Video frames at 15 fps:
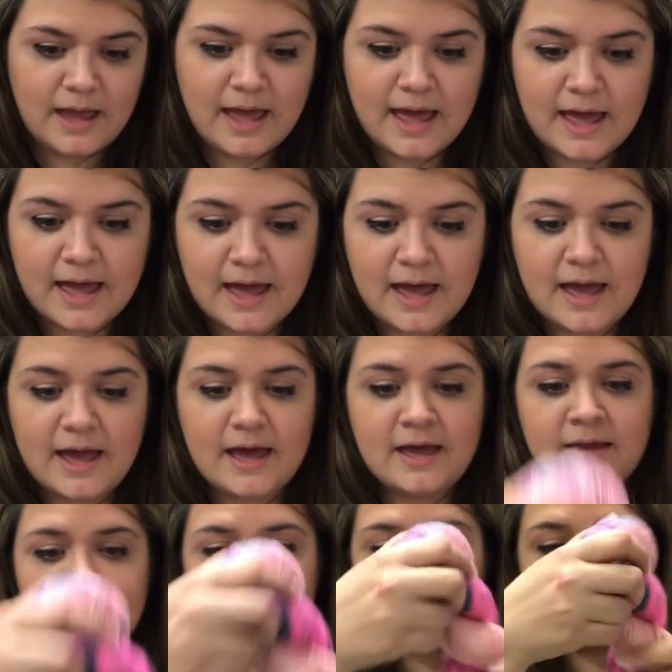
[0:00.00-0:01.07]

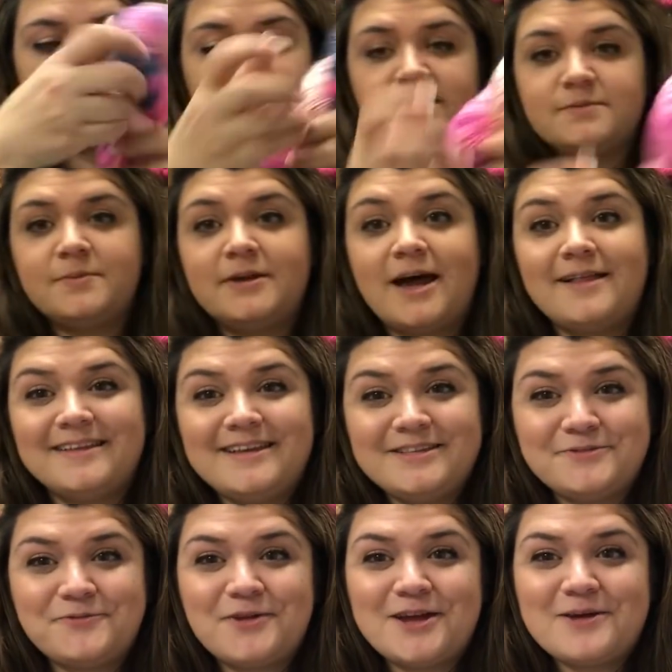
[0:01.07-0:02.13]
And last but not
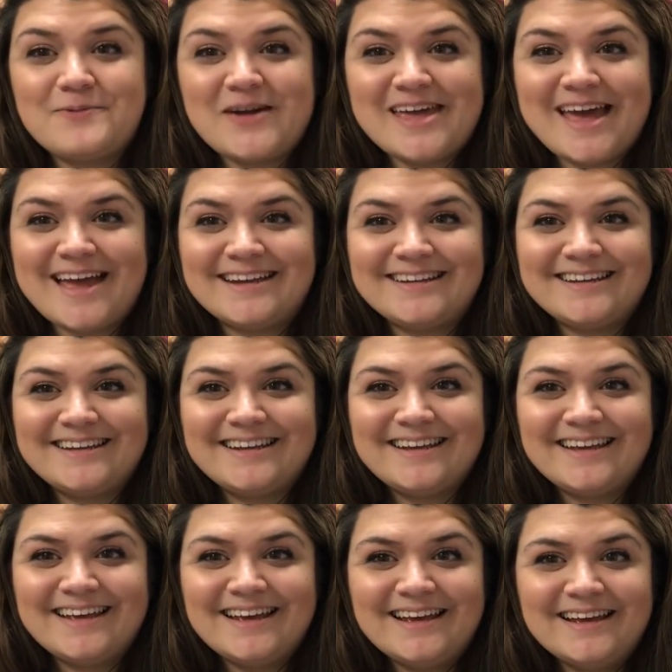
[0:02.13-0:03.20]
least, Freakin' Weekend.
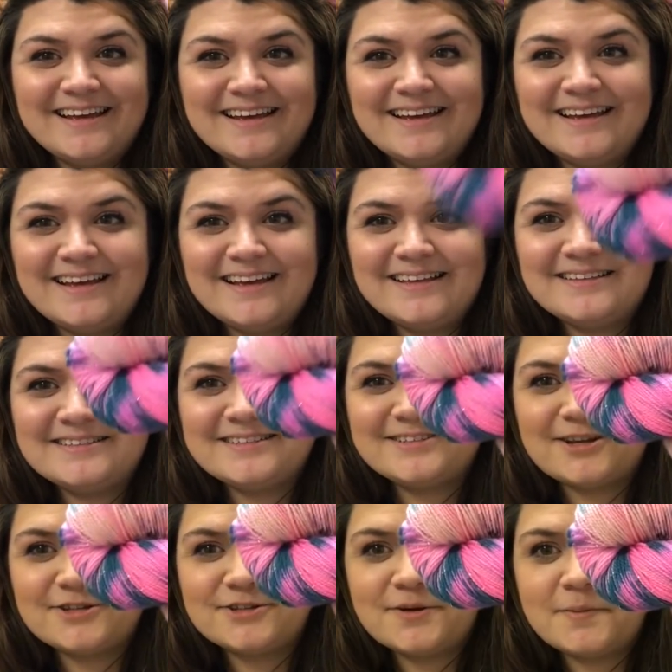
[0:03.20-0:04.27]
This is
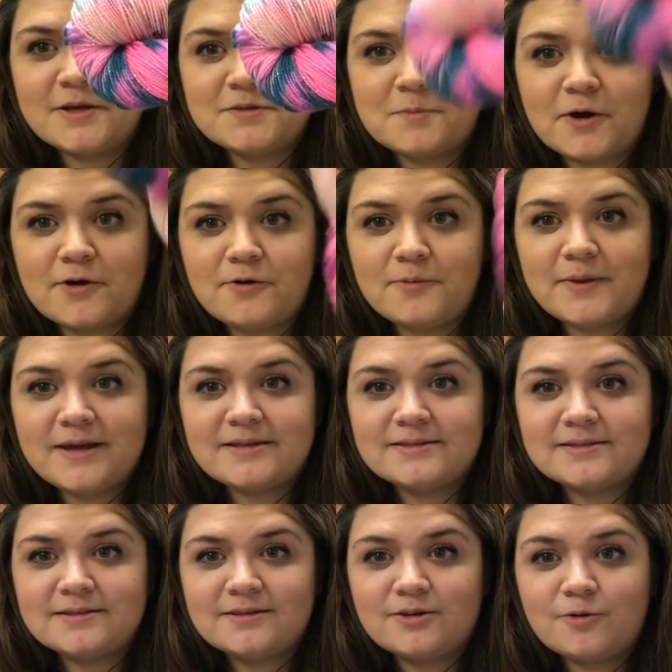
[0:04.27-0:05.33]
also my Sparkle
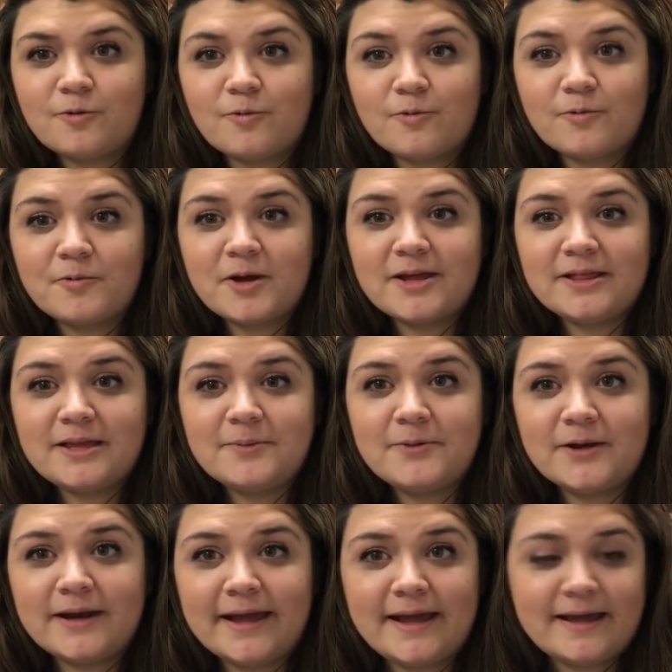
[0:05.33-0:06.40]
base. Really
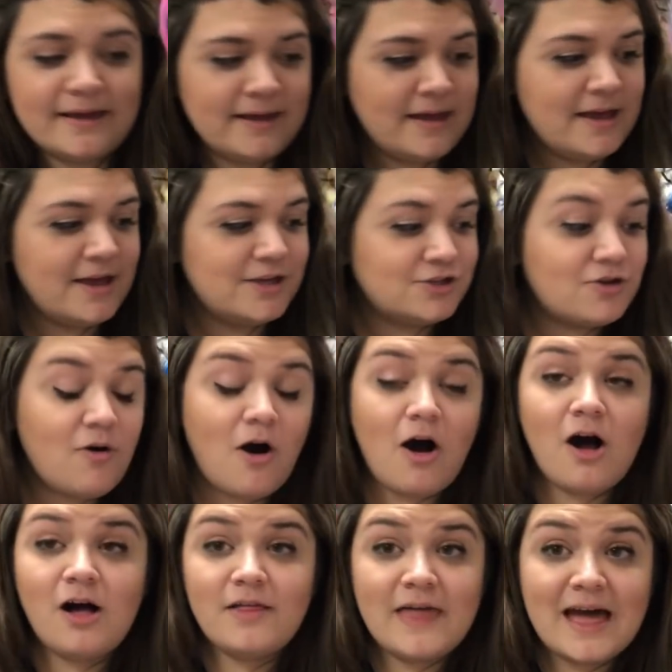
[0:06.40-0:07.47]
pretty. So
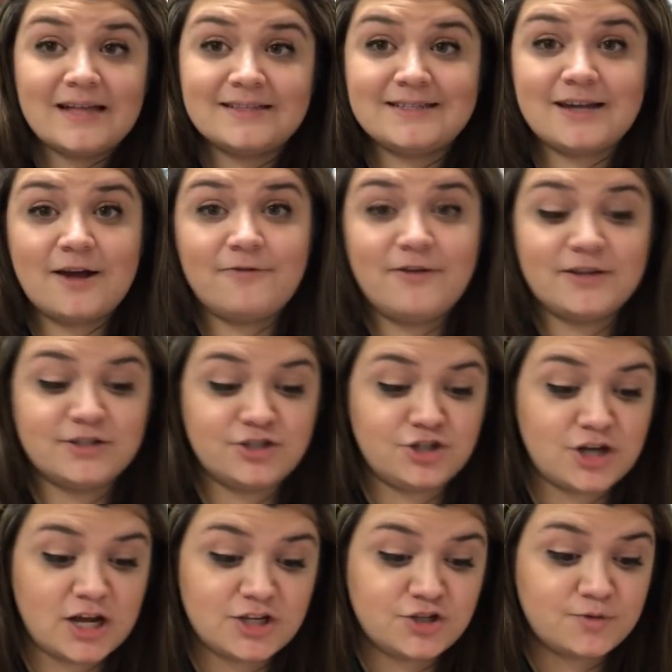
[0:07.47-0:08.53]
all that stuff has
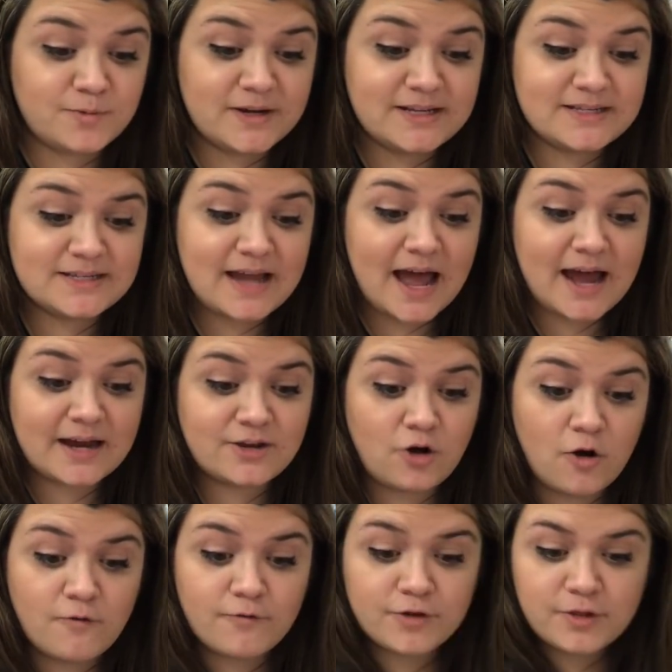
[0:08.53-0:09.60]
just restocked
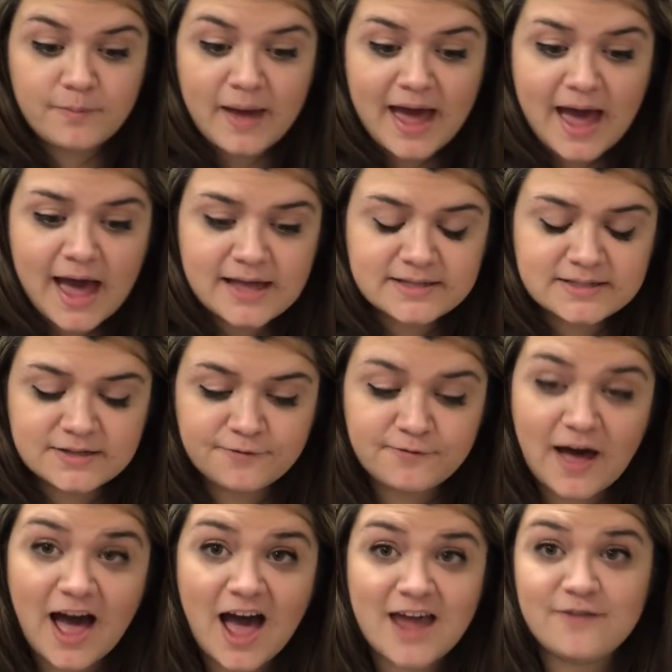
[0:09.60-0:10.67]
over the past
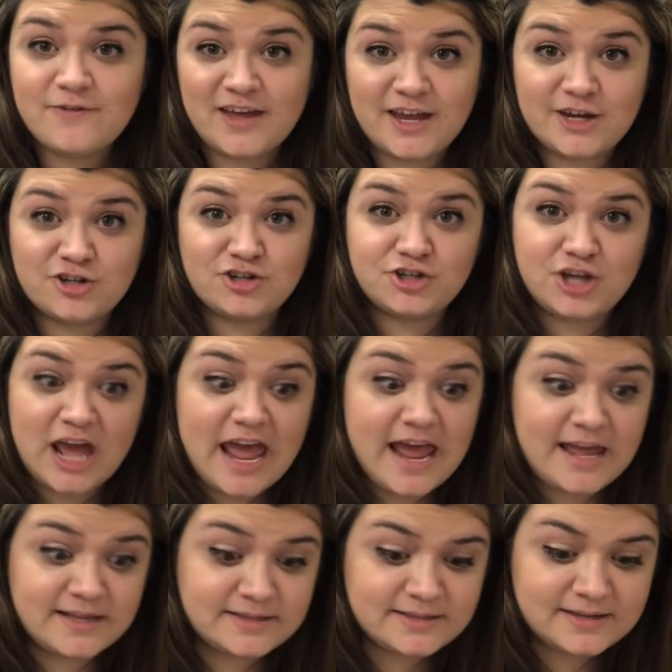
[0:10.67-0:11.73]
5-ish
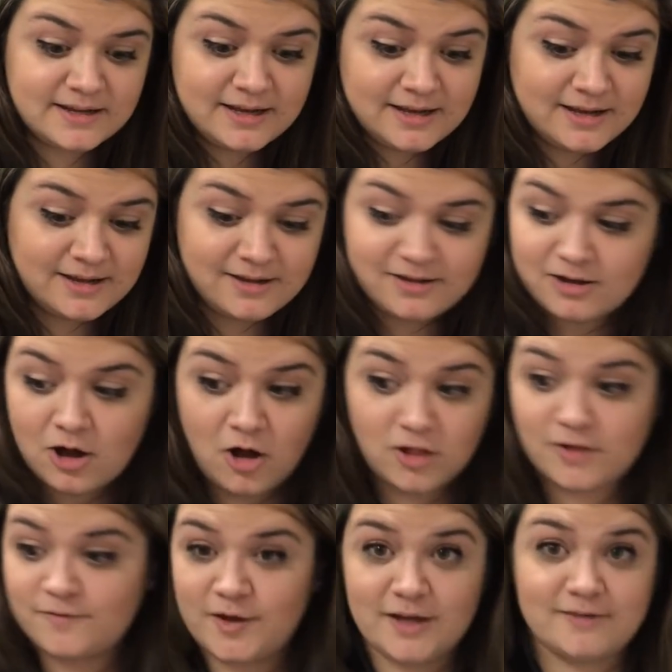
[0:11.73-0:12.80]
days. All
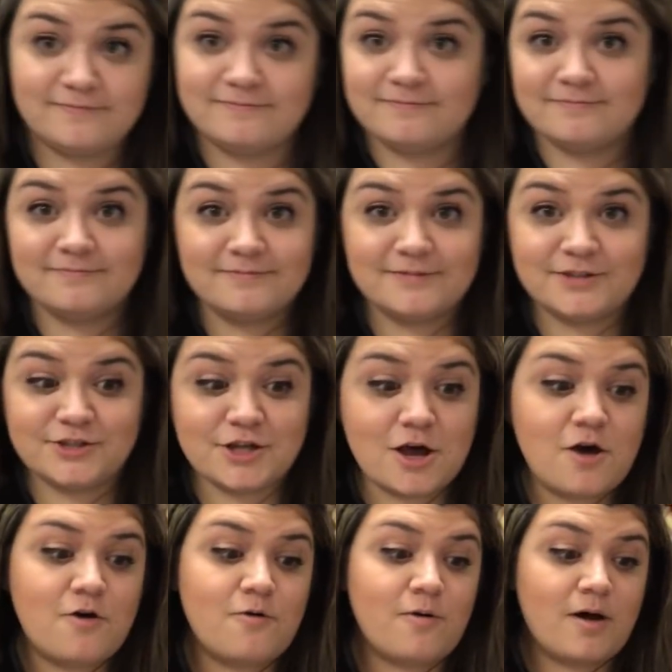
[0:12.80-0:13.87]
of it.
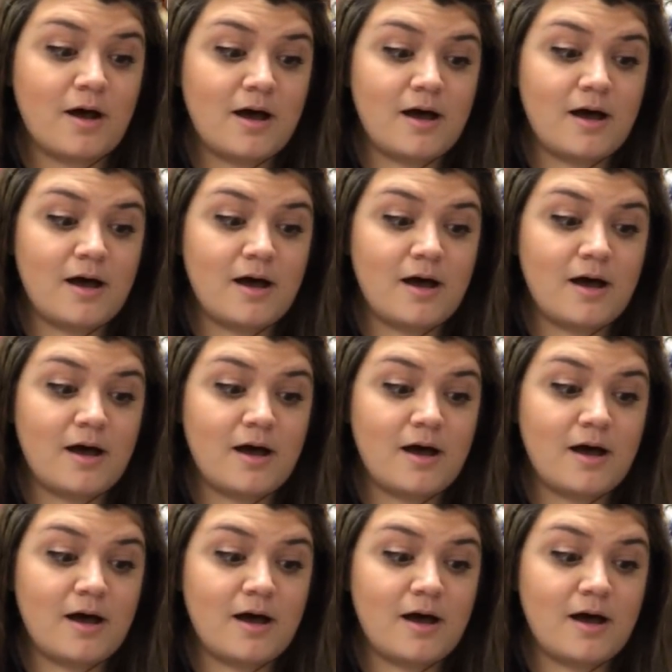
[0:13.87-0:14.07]
So